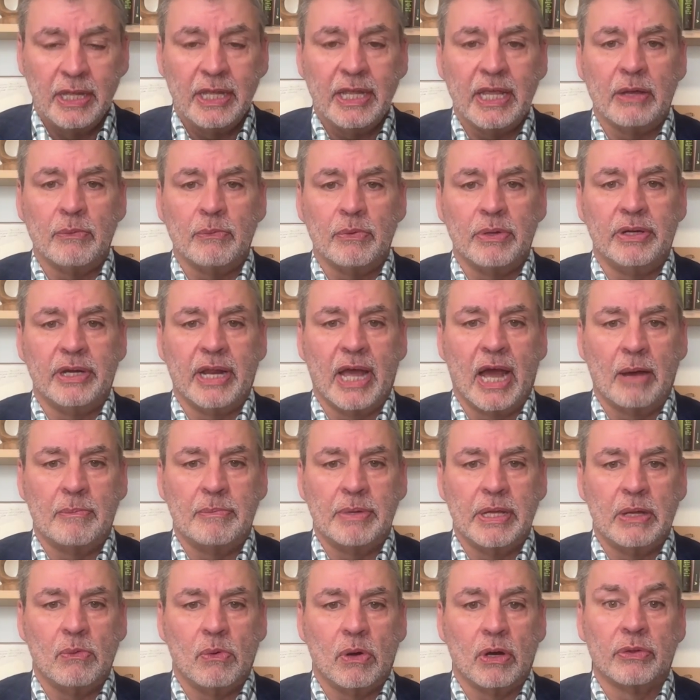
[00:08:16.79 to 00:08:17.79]
it would now
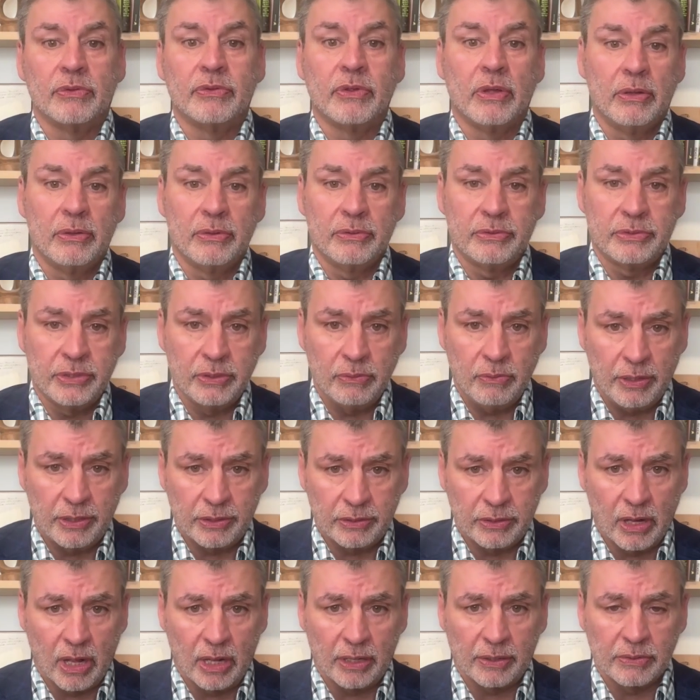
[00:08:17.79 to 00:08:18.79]
be worth two
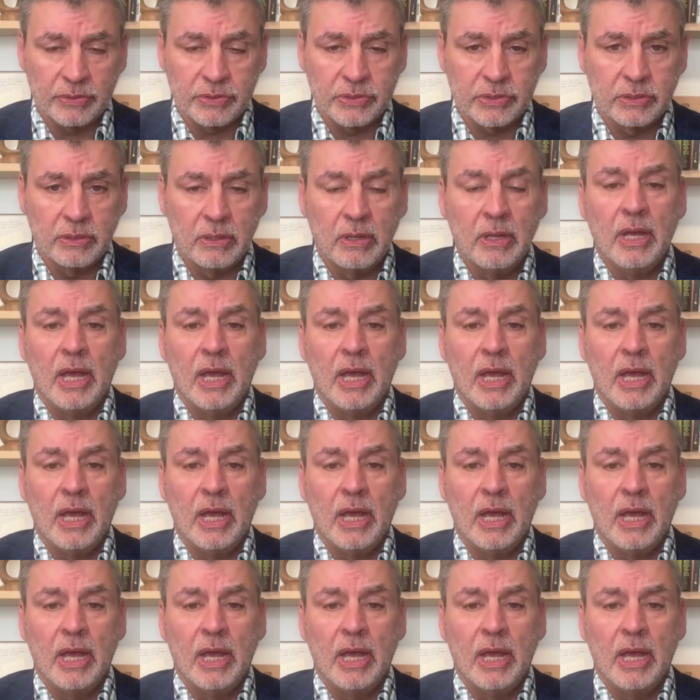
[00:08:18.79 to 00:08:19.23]
hundred dollars.